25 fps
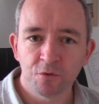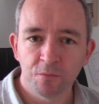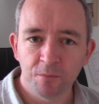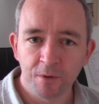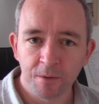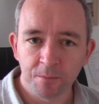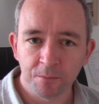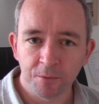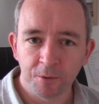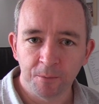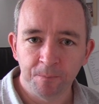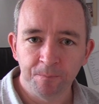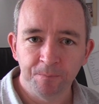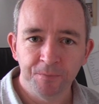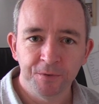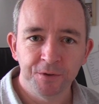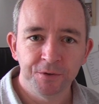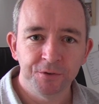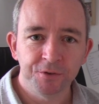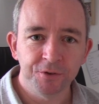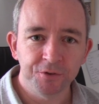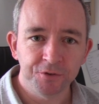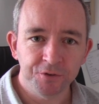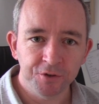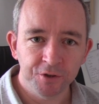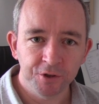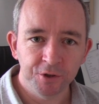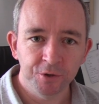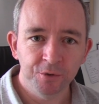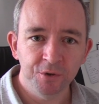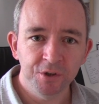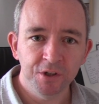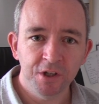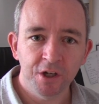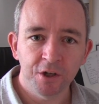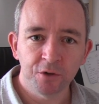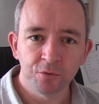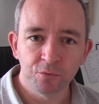remember, the
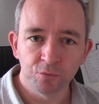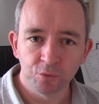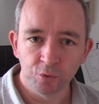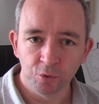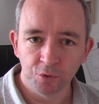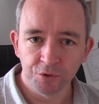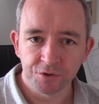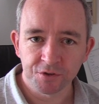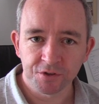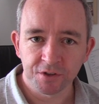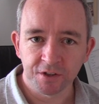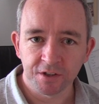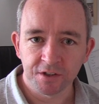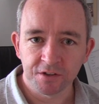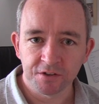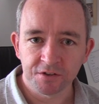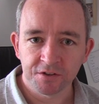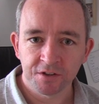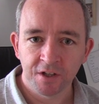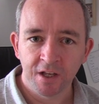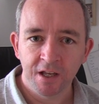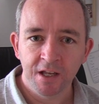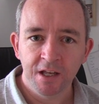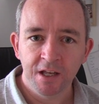theory and road signs